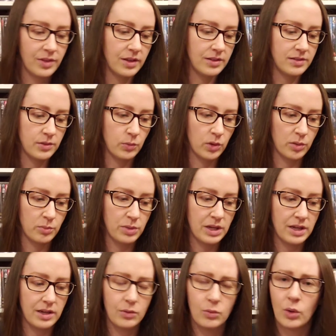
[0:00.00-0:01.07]
Didn't want to
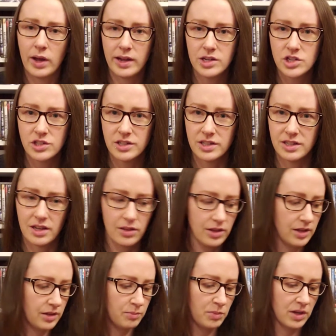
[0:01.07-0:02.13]
pay. Well, actually, I
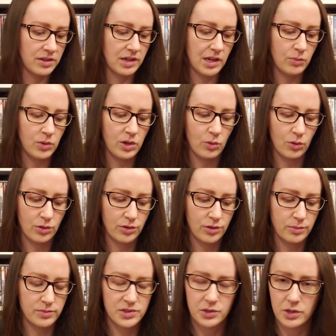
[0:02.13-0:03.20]
think by the time we ordered
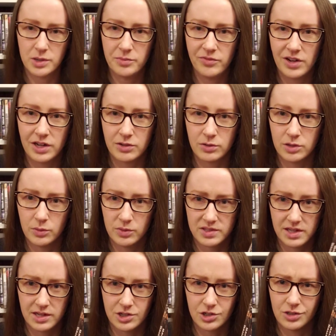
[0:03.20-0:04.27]
them, Scream Factory was
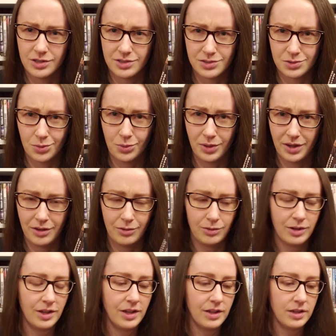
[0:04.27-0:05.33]
actually sold out.
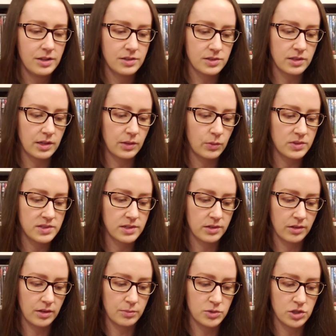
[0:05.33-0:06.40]
So that wasn't an
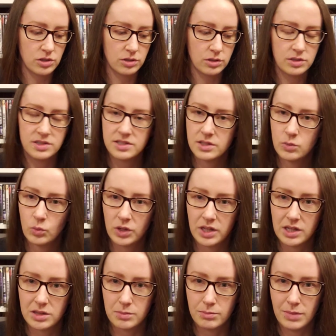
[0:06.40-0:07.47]
option. Didn't want to
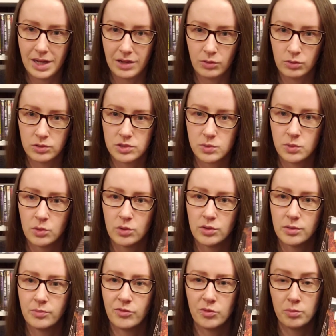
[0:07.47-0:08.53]
get them mangled, so we ordered
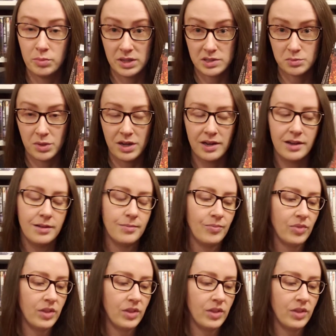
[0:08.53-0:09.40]
them from Best Buy.